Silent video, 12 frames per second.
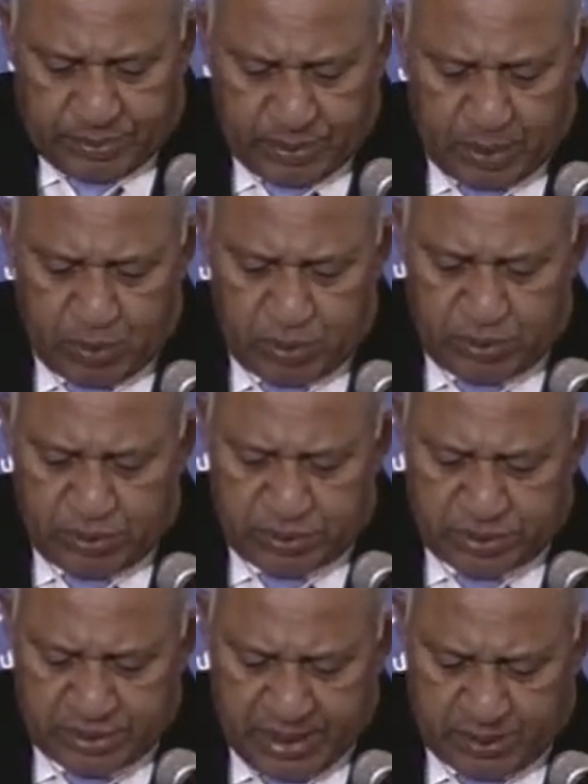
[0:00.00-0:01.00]
The good
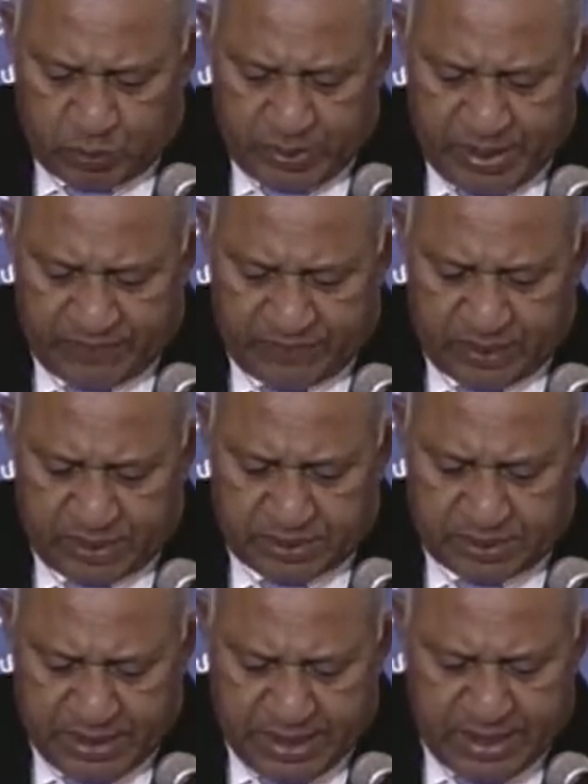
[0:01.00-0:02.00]
news is that we have the
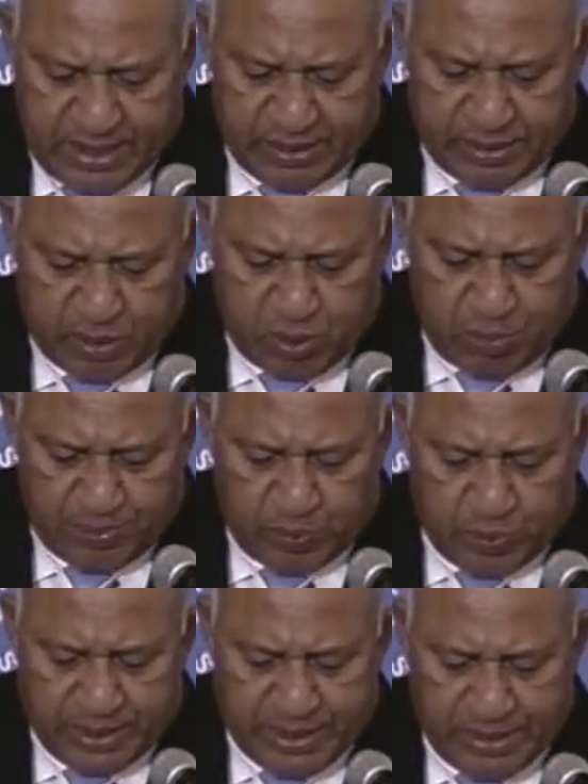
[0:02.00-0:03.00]
training and the
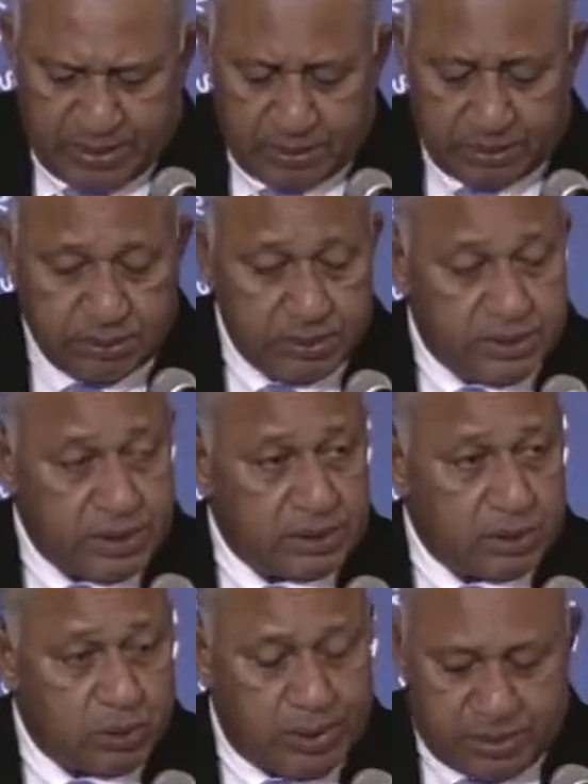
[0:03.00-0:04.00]
equipment we need. It's
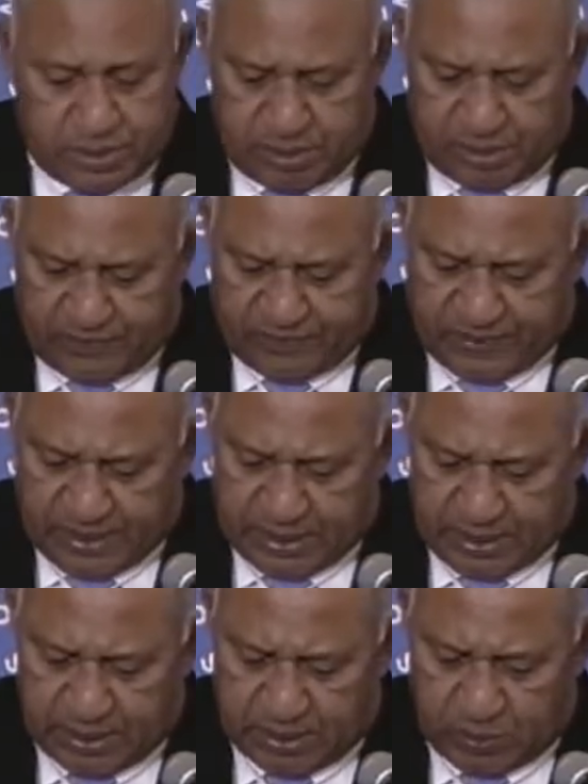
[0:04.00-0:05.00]
just a question of
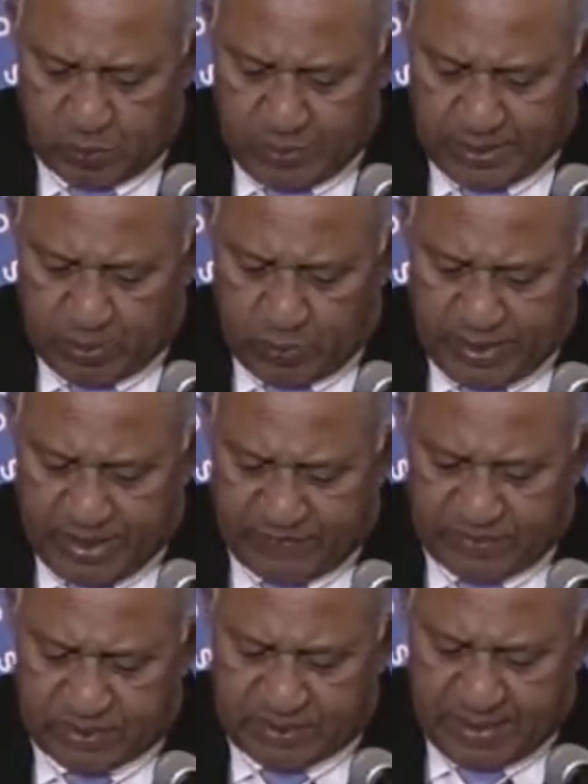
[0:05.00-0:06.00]
whether we
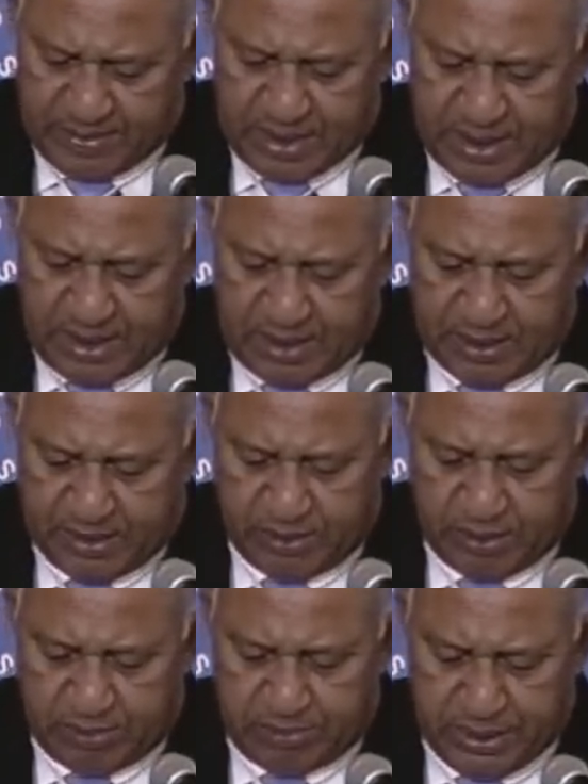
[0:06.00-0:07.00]
have the stamina
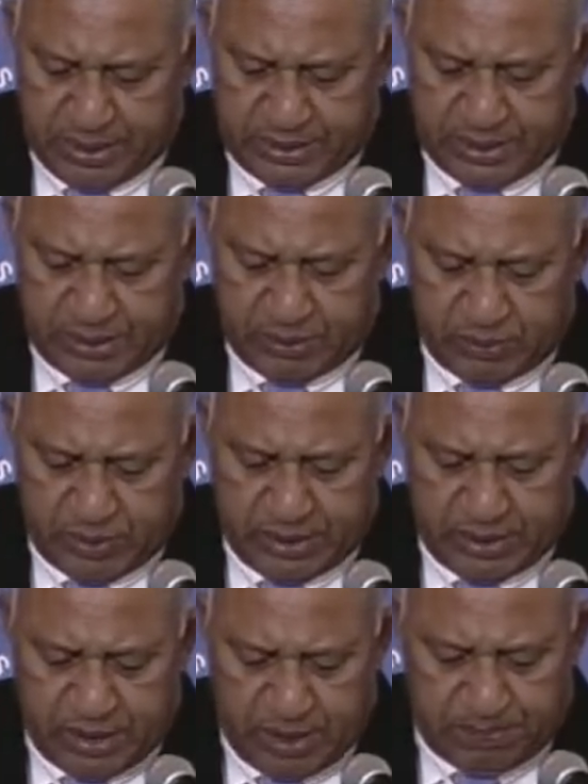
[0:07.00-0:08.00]
and the ability to
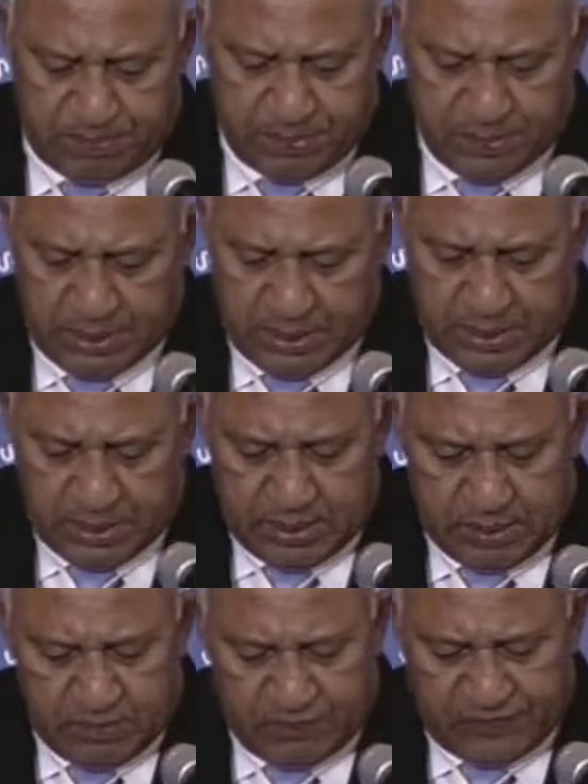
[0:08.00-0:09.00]
dig deep
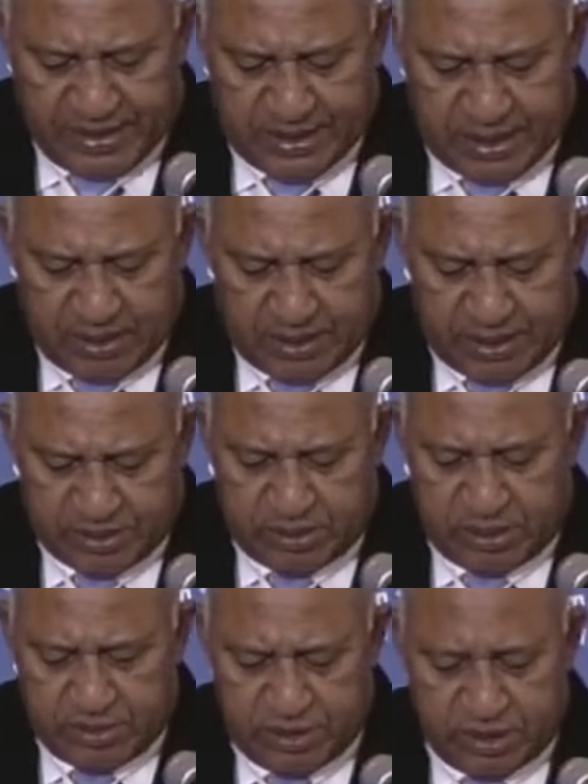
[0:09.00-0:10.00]
to find our
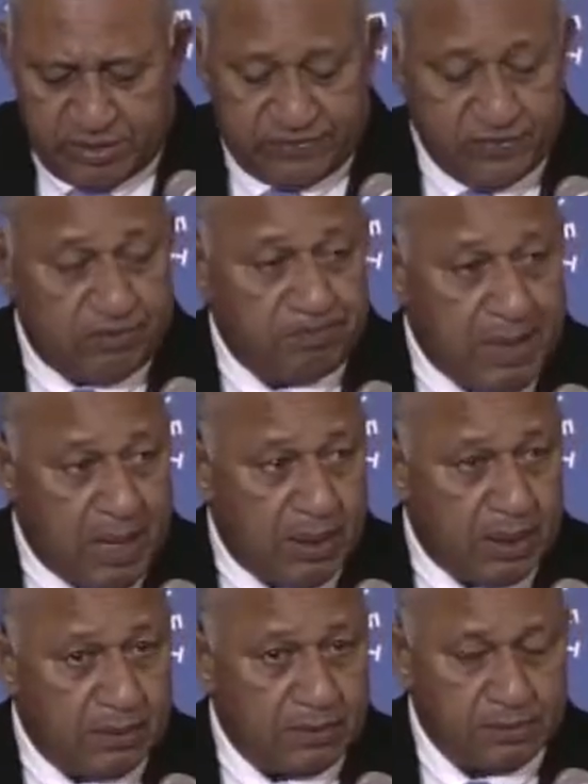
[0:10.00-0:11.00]
extra reserves of
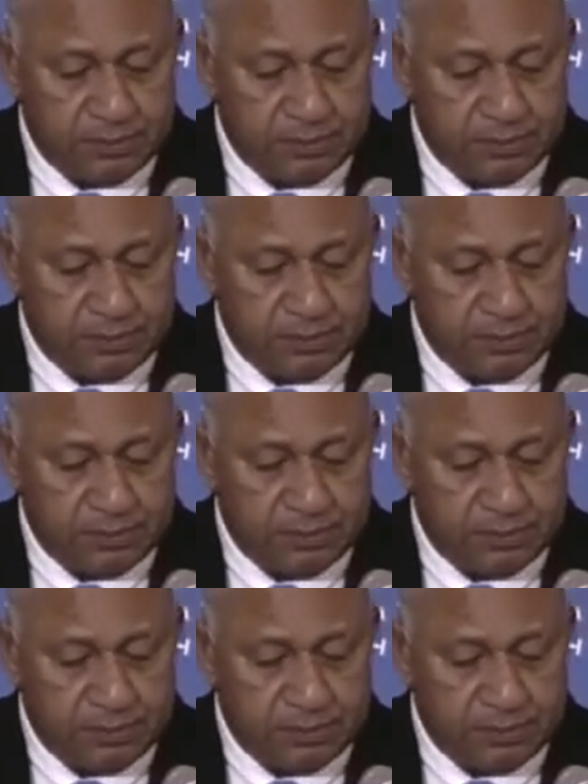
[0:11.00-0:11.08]
power.